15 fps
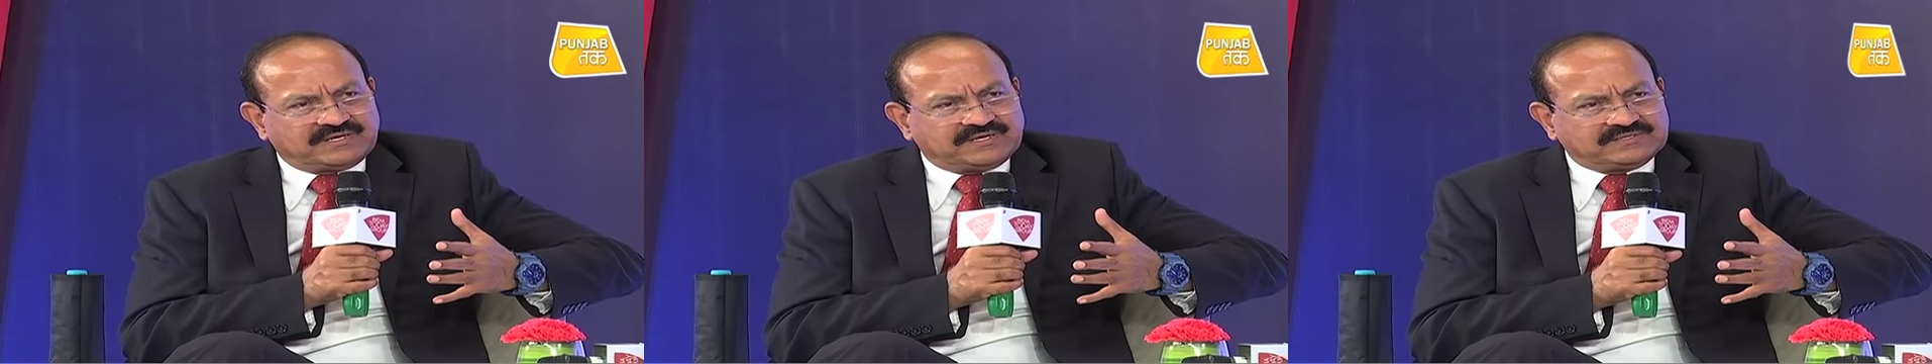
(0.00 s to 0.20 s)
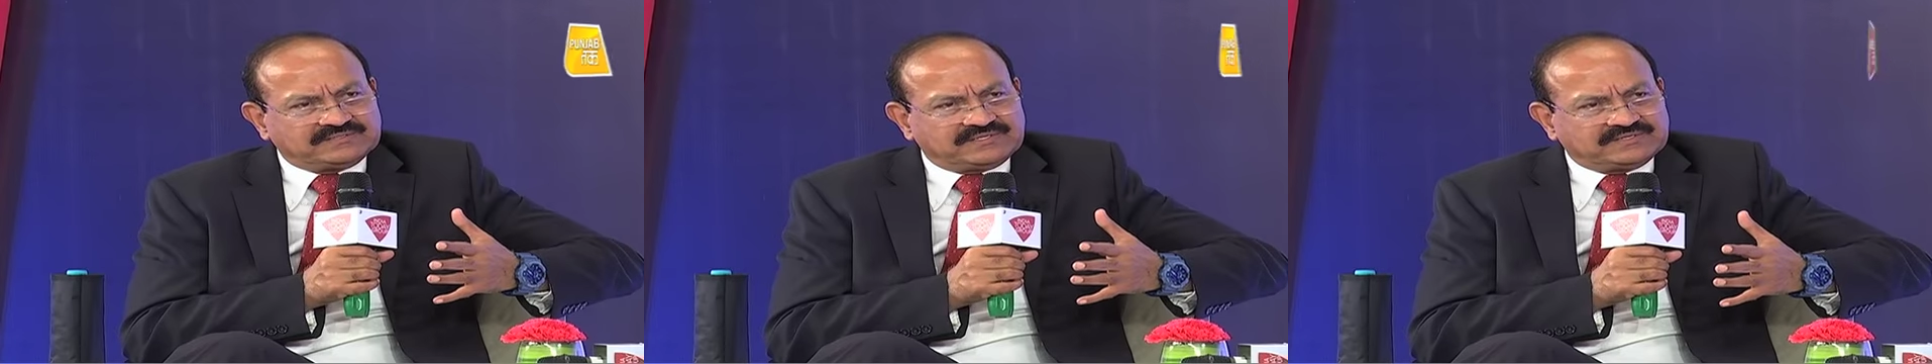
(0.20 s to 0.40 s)

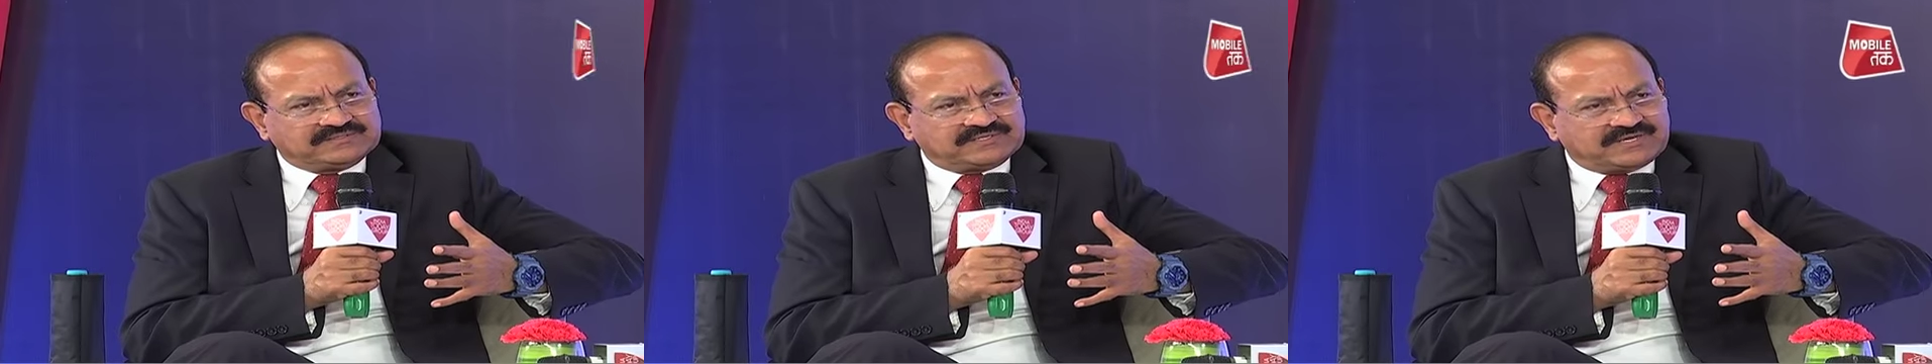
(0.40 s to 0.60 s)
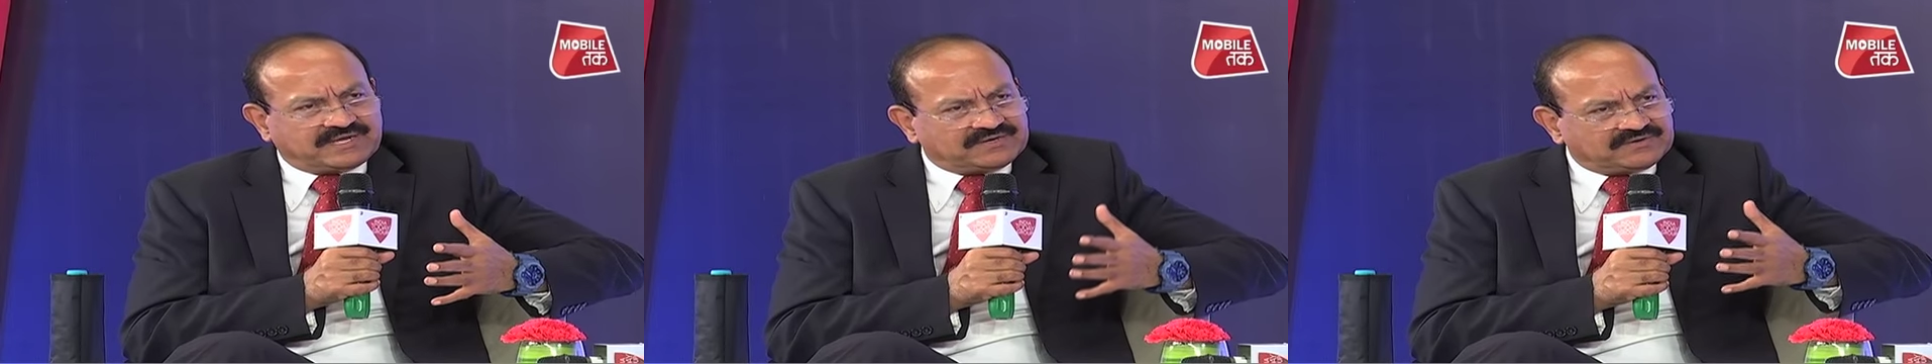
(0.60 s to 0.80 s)

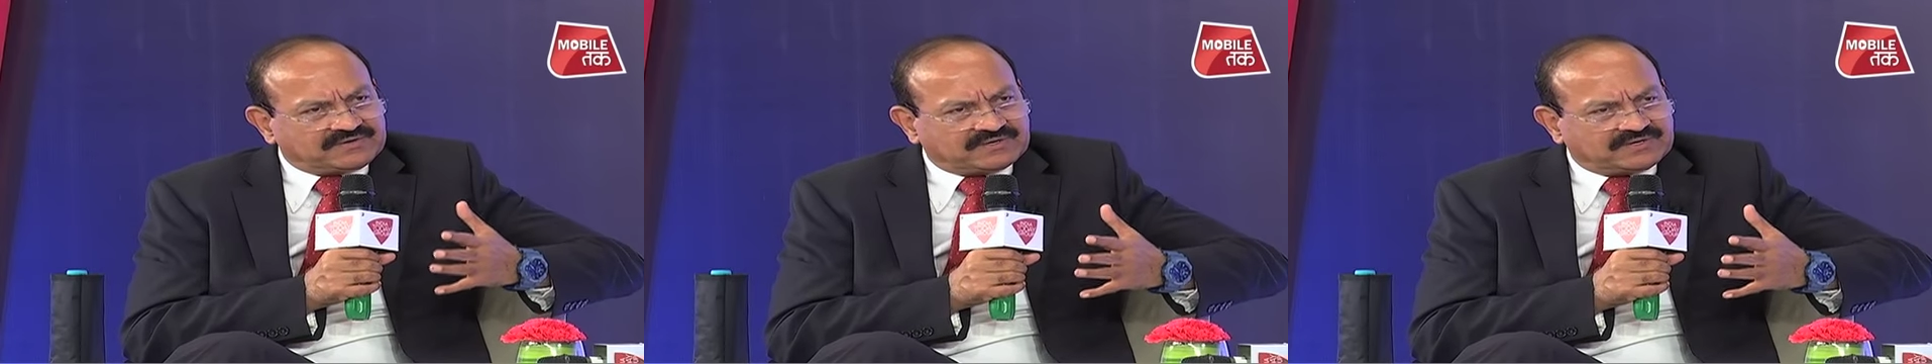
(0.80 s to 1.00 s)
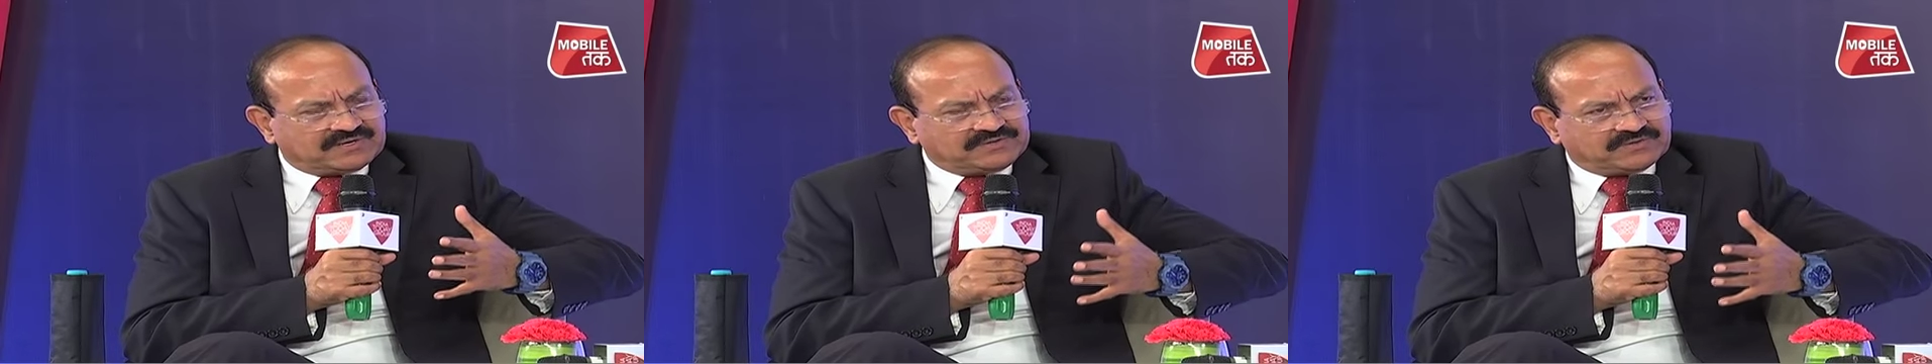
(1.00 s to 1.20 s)
is an
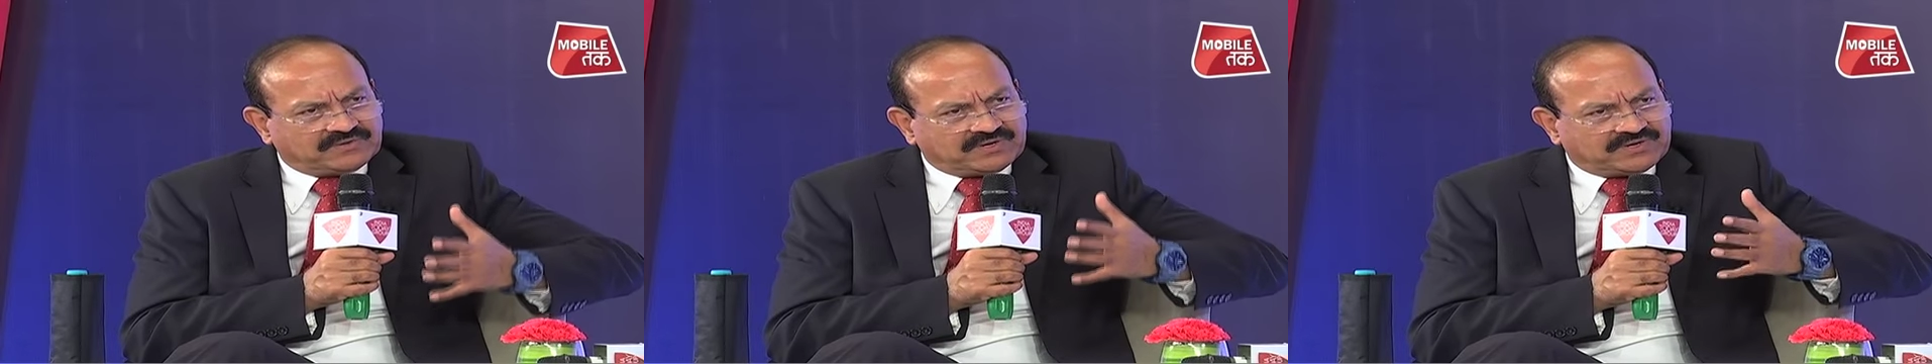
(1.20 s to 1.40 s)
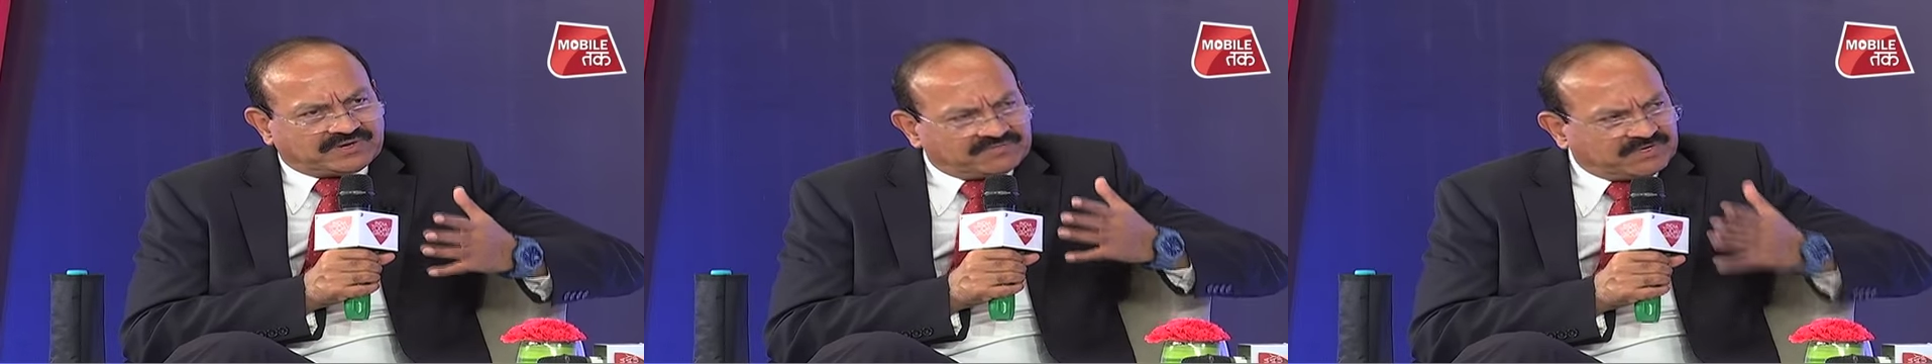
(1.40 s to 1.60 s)

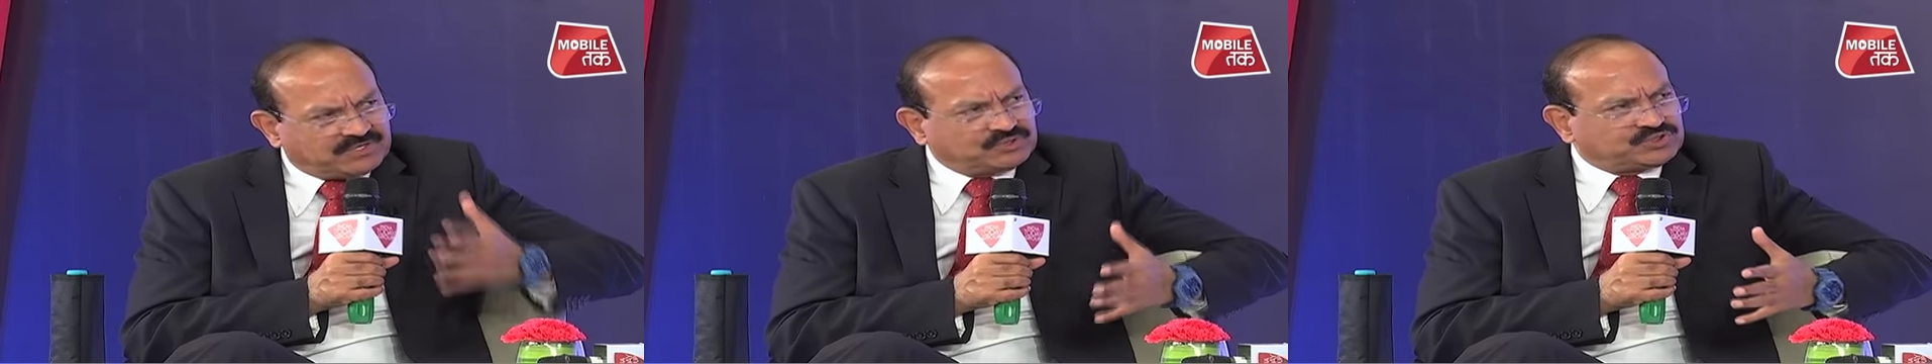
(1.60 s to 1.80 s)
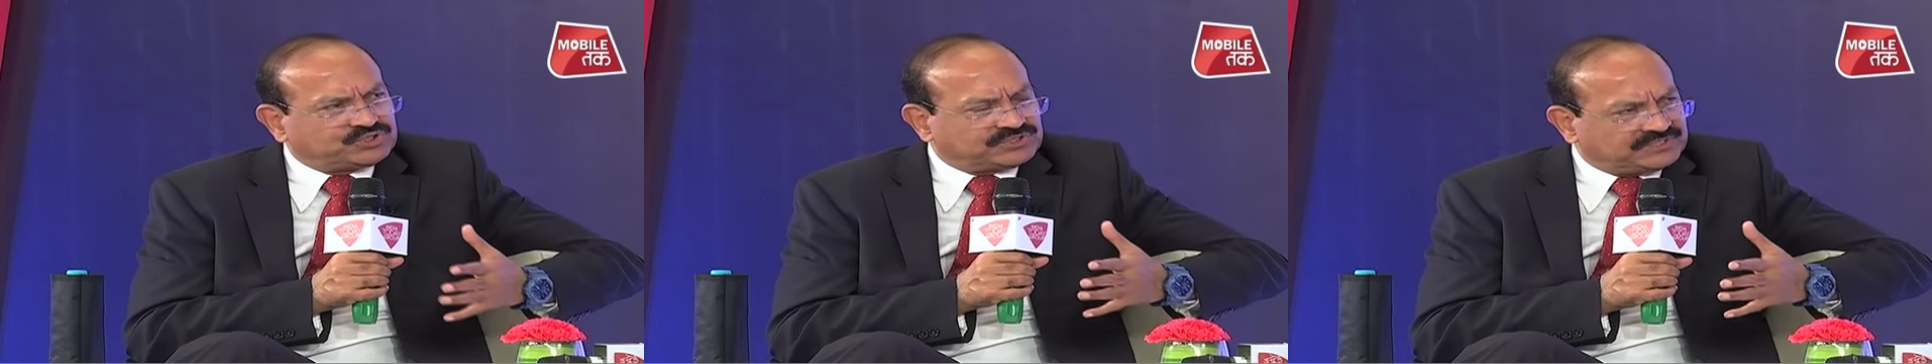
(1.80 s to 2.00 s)
a
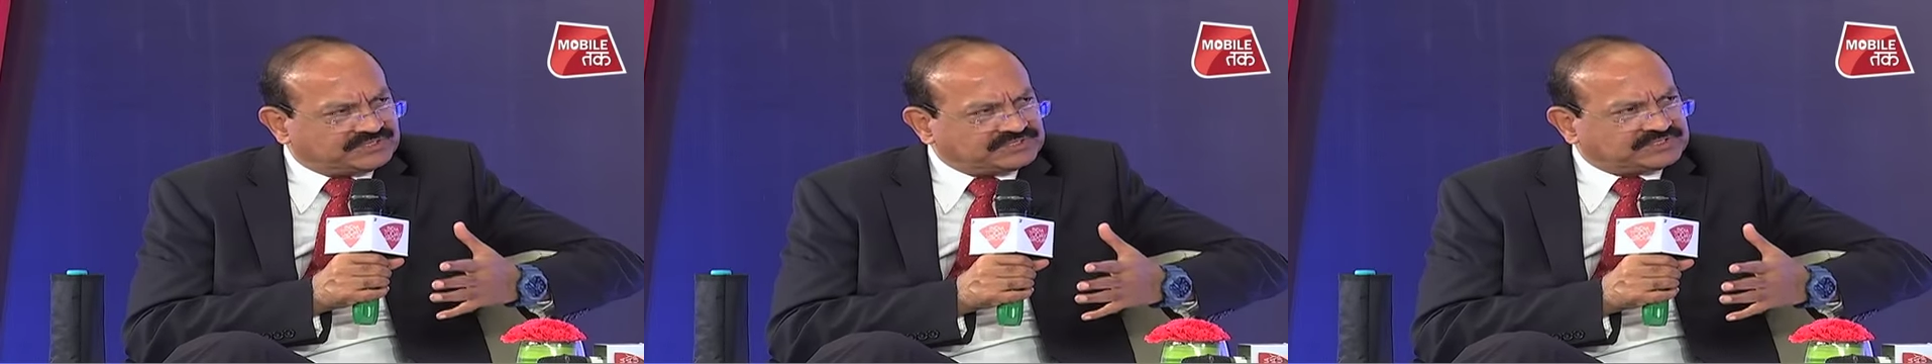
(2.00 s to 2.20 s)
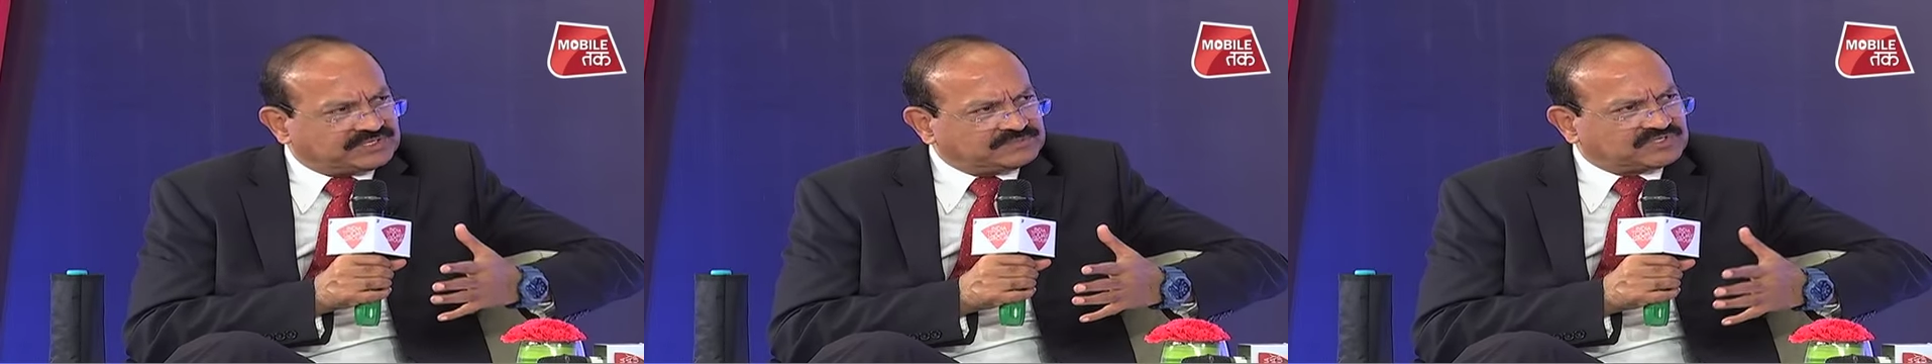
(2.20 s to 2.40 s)

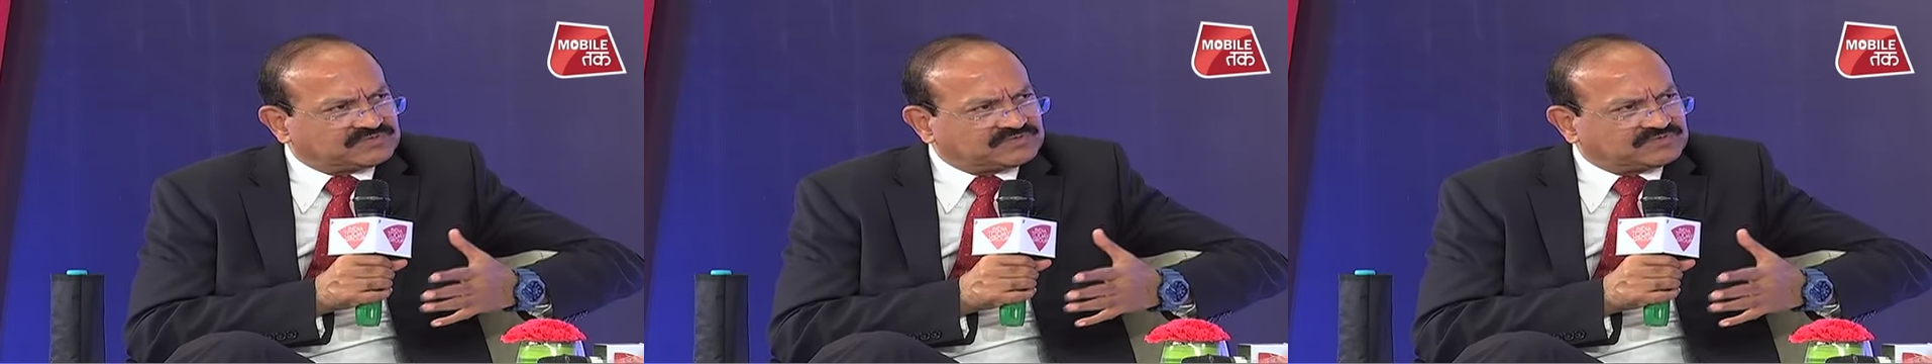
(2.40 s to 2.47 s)
revolution in